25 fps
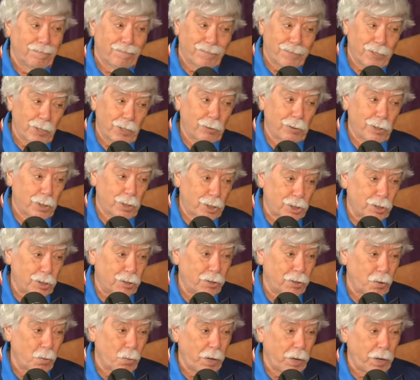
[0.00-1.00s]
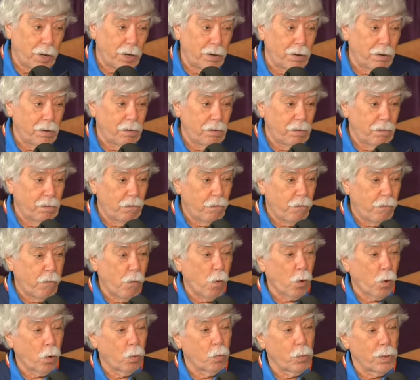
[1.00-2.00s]
They're insinuating
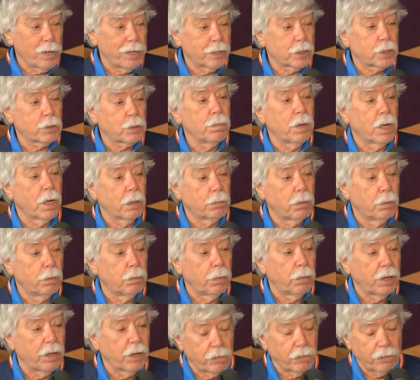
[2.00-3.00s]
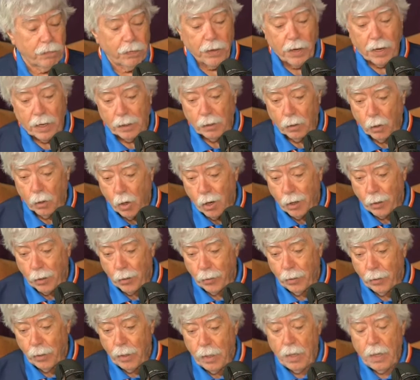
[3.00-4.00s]
4 weeks minimum, if not
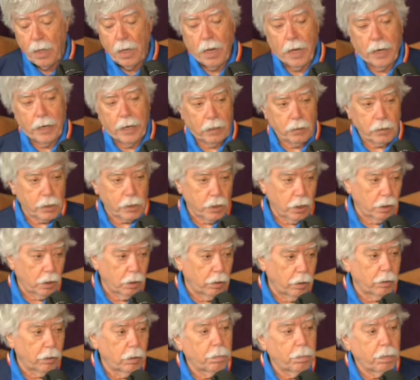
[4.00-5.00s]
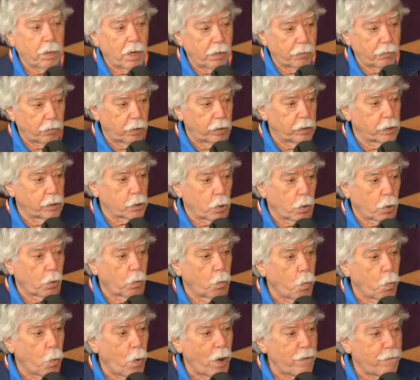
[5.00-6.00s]
longer, and now suddenly the Padres are
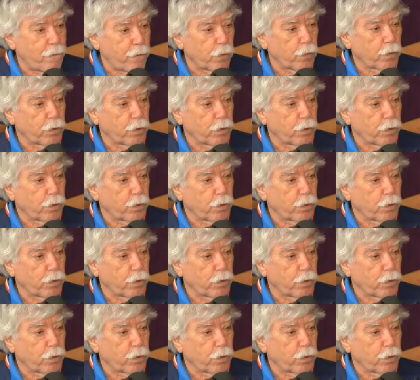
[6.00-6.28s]
wafer